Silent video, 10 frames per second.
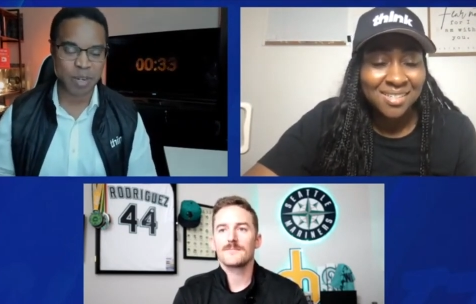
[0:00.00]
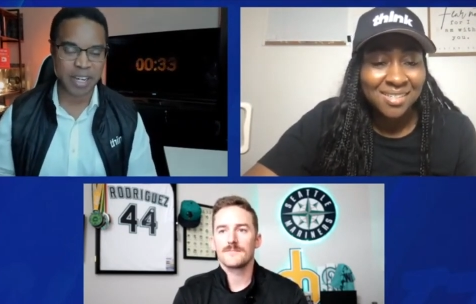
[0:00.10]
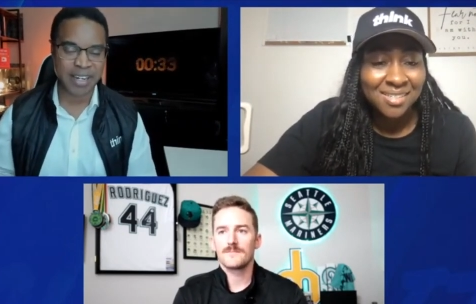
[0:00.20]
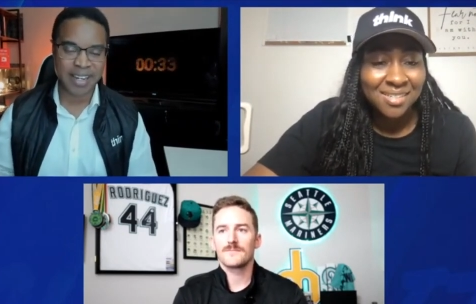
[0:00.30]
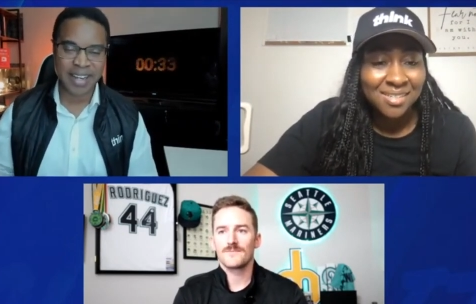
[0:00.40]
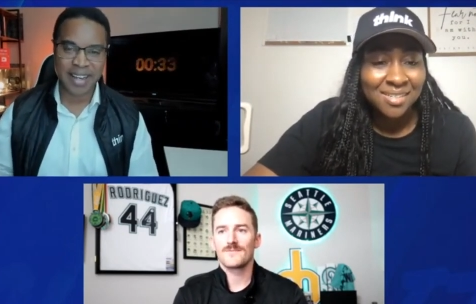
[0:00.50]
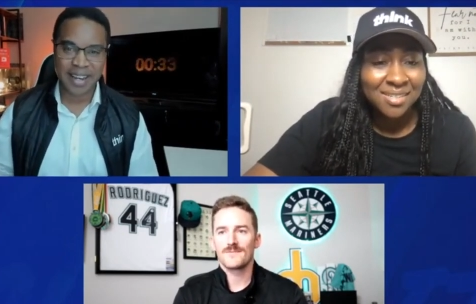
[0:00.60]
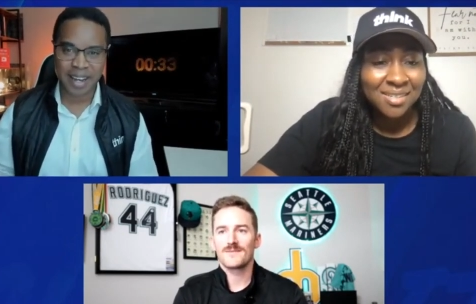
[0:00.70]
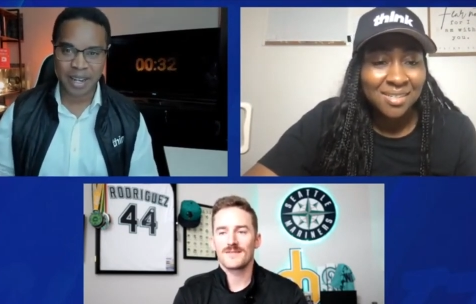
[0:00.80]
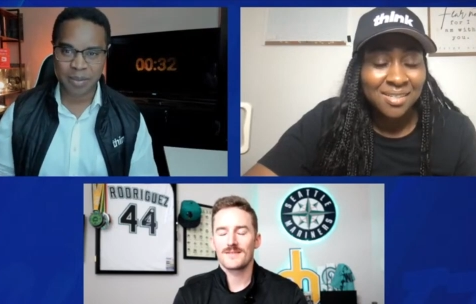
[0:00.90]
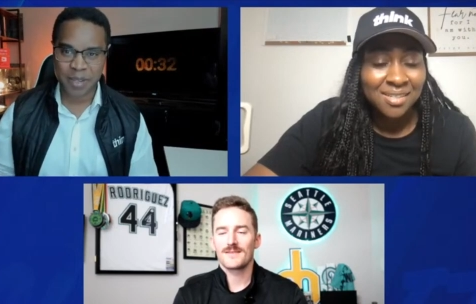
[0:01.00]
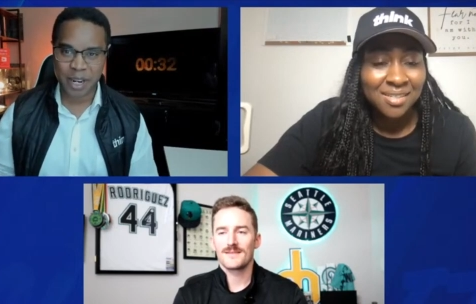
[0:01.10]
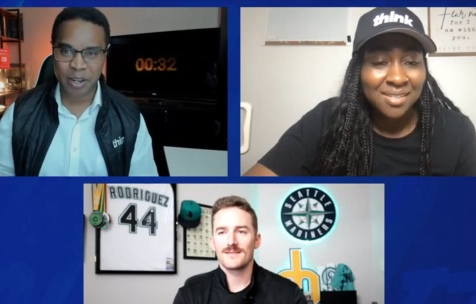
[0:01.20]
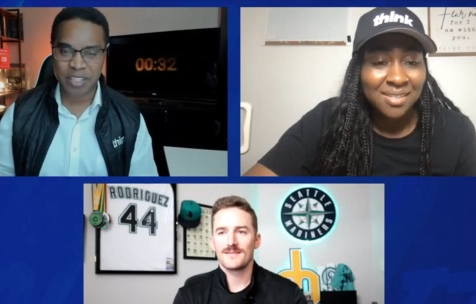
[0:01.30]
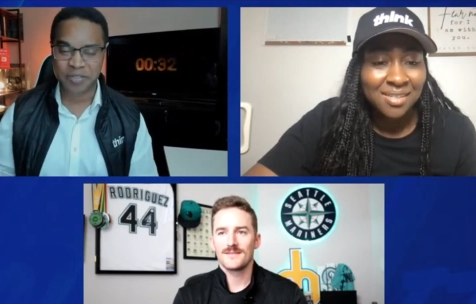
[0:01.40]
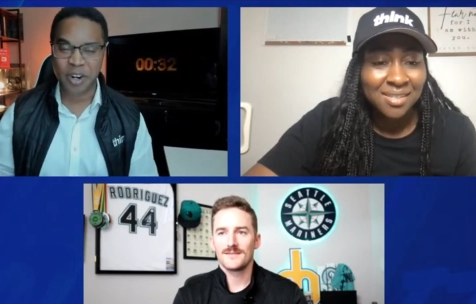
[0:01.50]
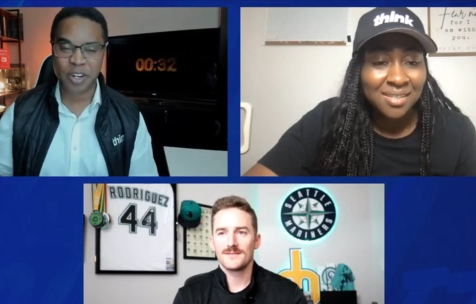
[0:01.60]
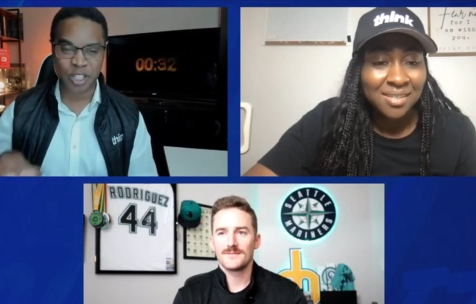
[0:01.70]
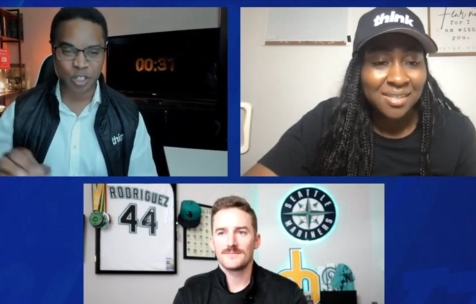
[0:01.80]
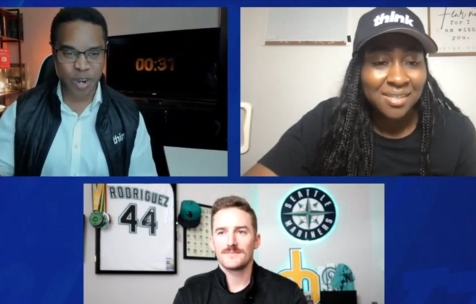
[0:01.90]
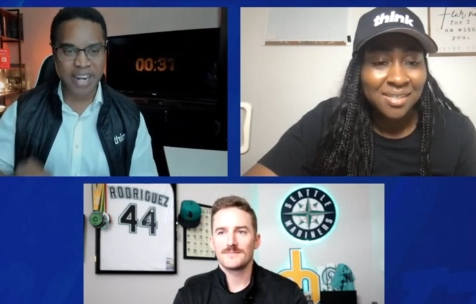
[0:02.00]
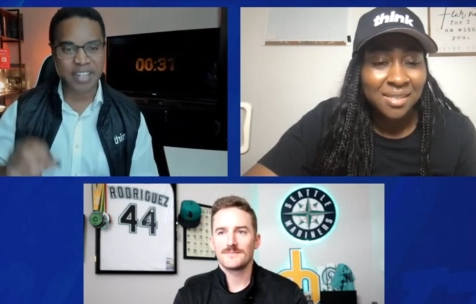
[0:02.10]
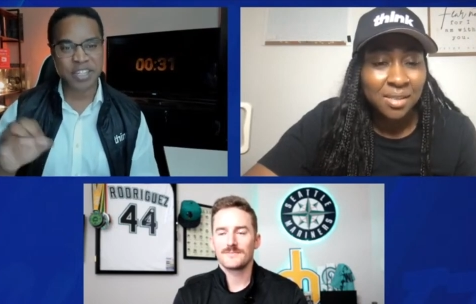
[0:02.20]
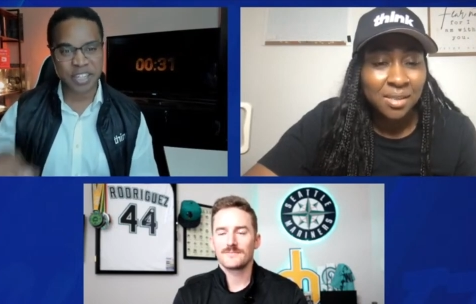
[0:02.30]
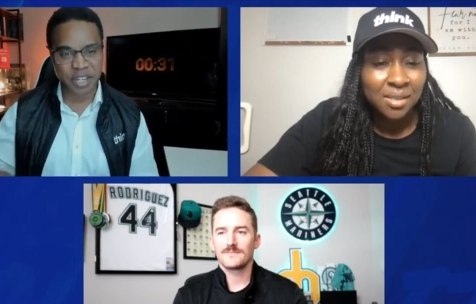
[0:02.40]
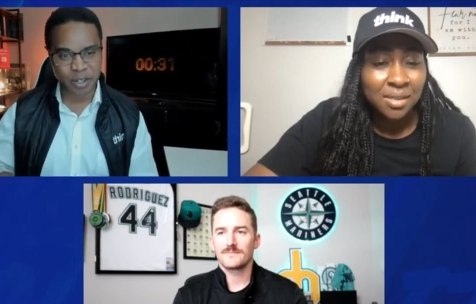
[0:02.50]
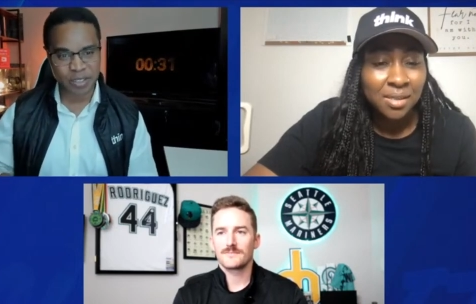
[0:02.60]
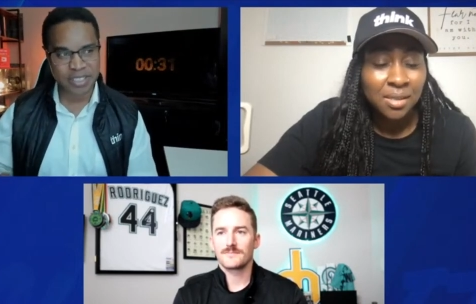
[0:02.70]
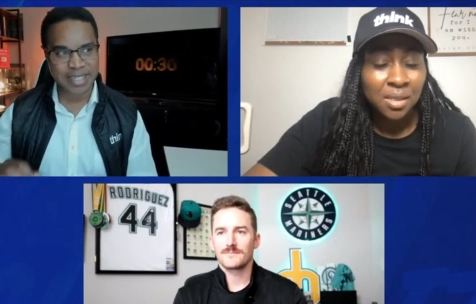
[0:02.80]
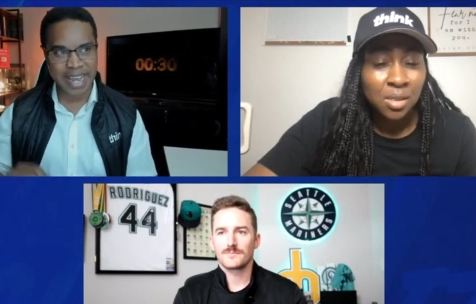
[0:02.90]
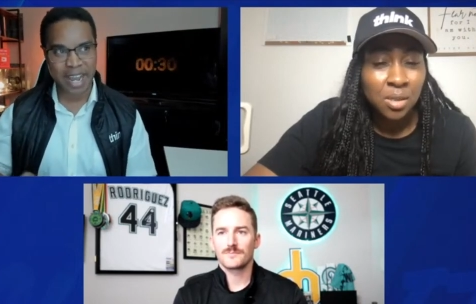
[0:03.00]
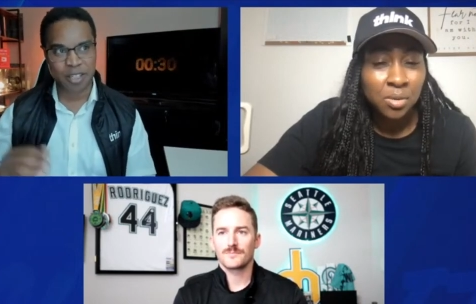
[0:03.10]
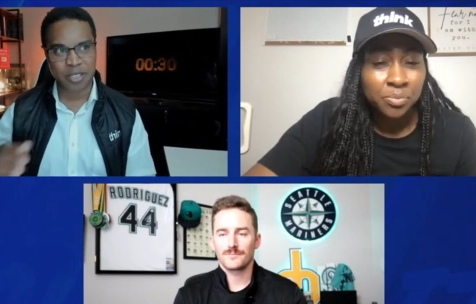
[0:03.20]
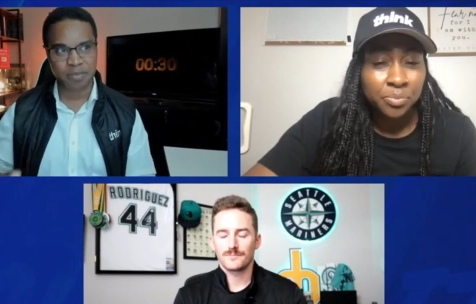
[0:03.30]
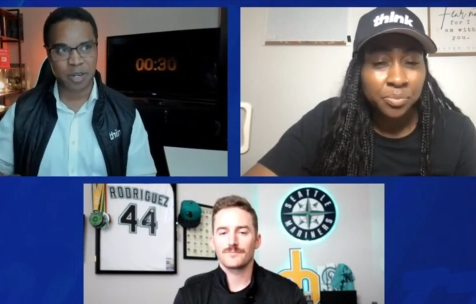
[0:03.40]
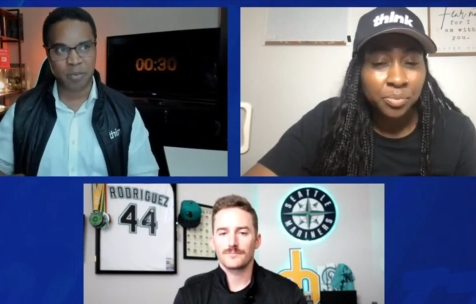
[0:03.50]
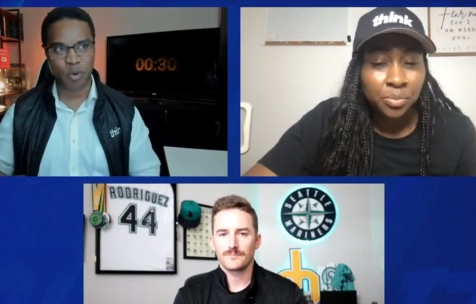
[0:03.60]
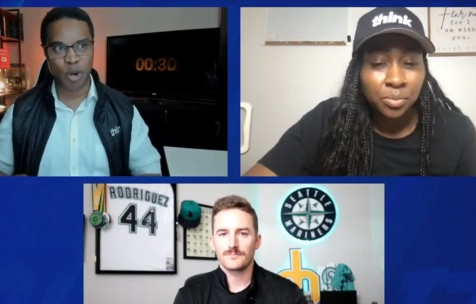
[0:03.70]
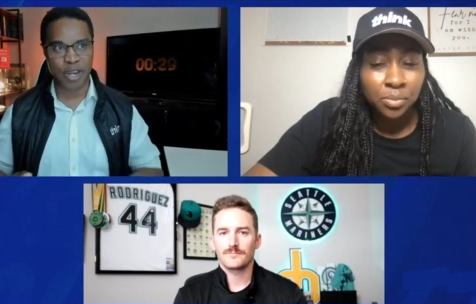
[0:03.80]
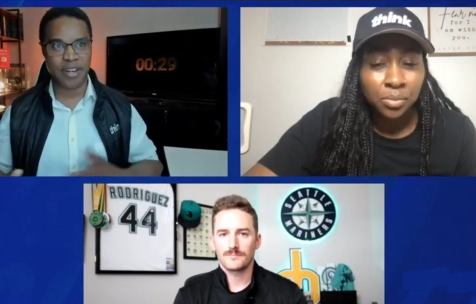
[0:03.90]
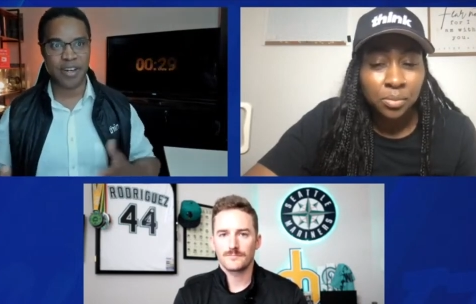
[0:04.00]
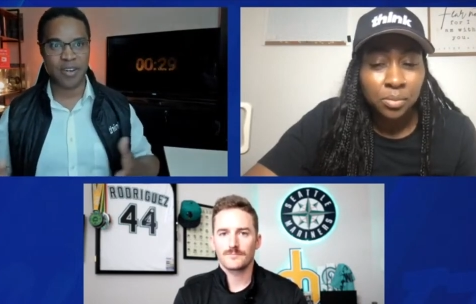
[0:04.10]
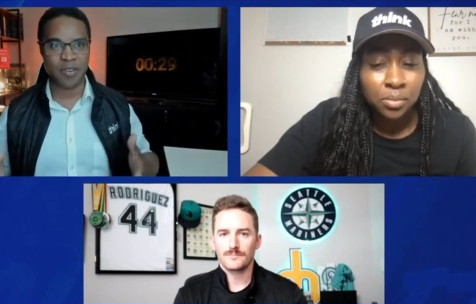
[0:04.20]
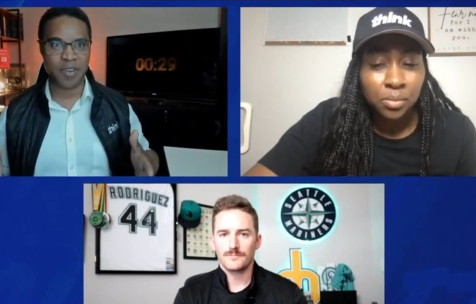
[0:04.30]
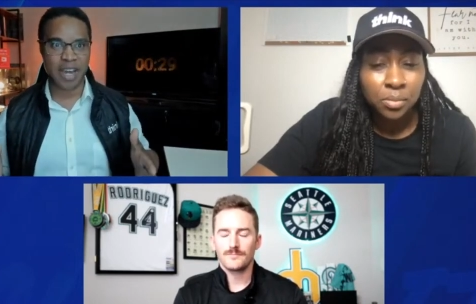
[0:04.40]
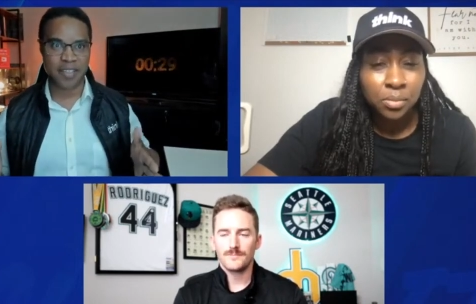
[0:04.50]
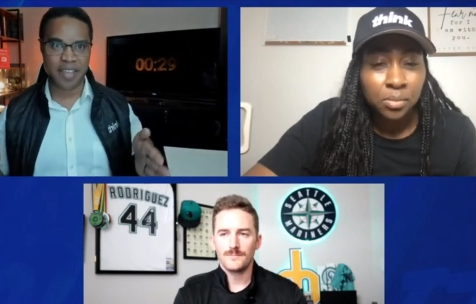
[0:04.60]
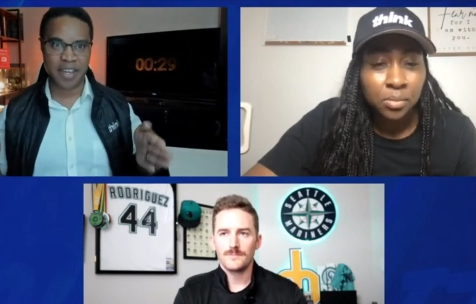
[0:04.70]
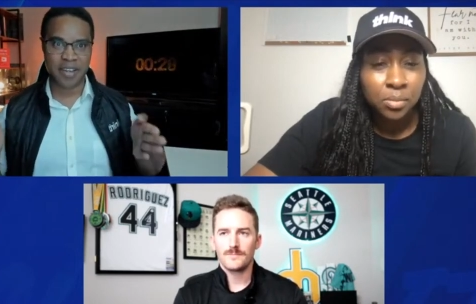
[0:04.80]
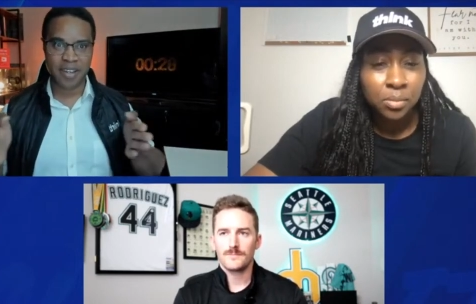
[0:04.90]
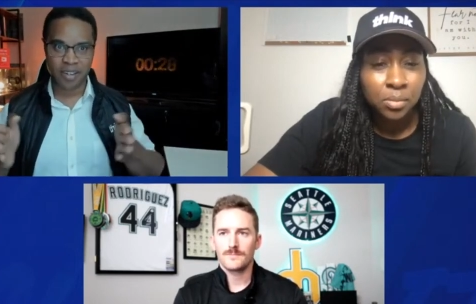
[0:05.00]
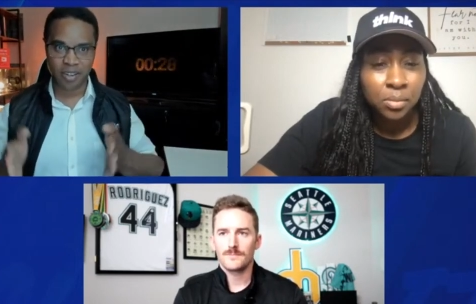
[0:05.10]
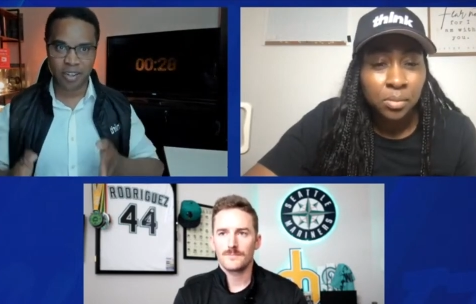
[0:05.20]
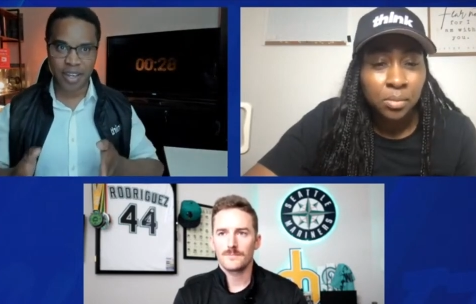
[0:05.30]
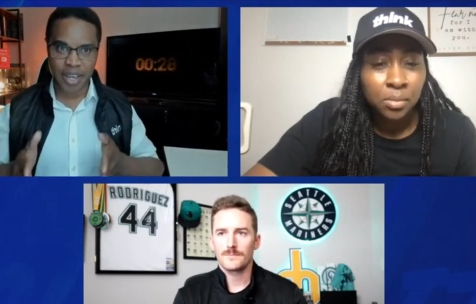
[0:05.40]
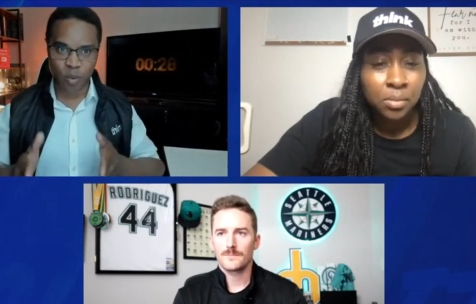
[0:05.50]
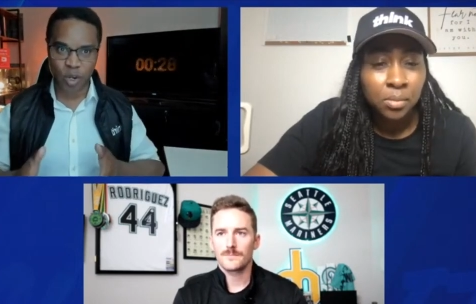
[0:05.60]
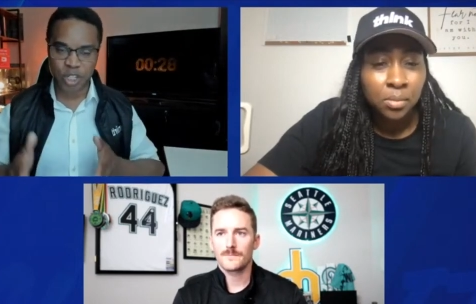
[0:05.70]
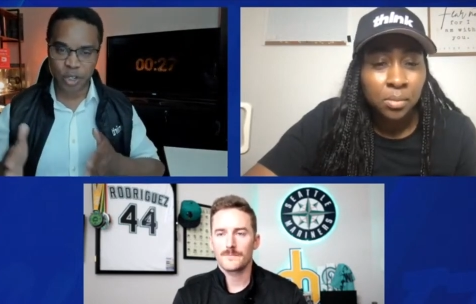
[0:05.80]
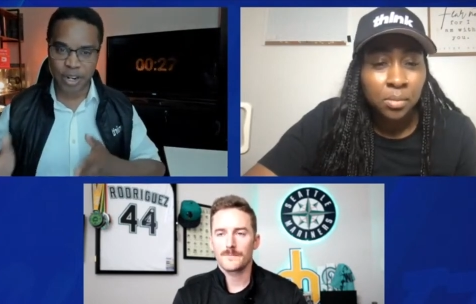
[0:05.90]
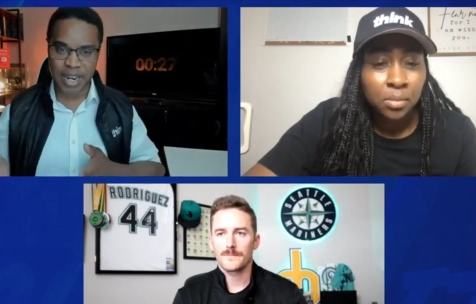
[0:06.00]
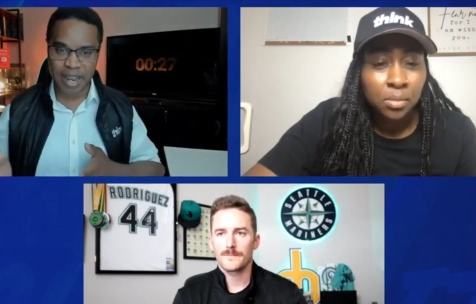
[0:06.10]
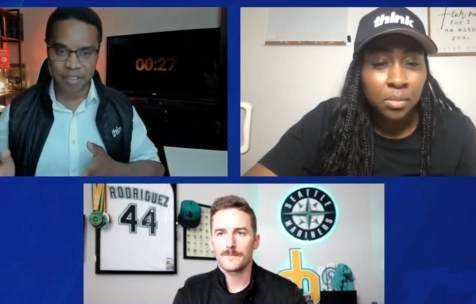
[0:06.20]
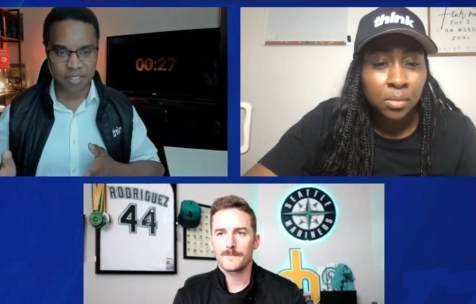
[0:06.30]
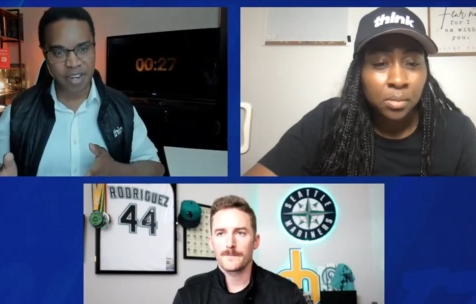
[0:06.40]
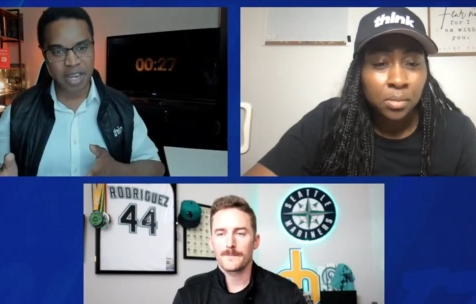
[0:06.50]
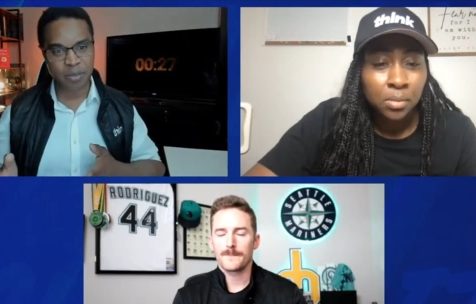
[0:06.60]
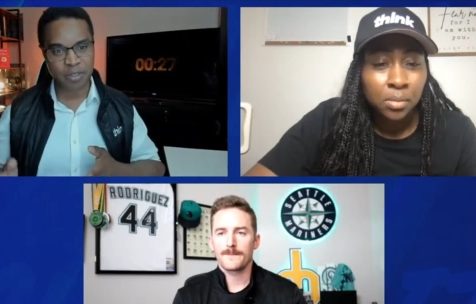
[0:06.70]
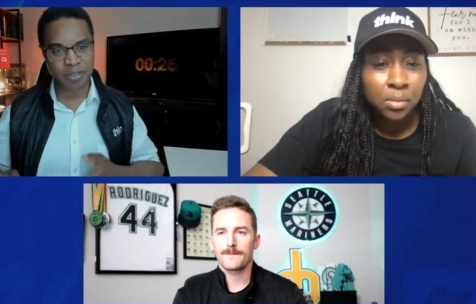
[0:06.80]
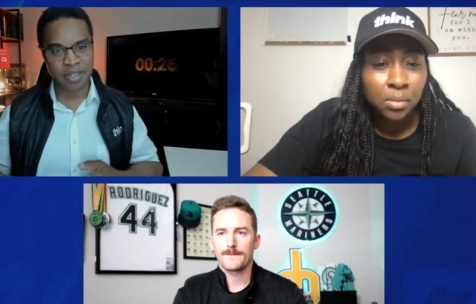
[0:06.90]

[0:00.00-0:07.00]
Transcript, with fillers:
Speaker 1: But um, you know, as far as strategy goes, now it's a, a point of I think looking at what you already have that's viable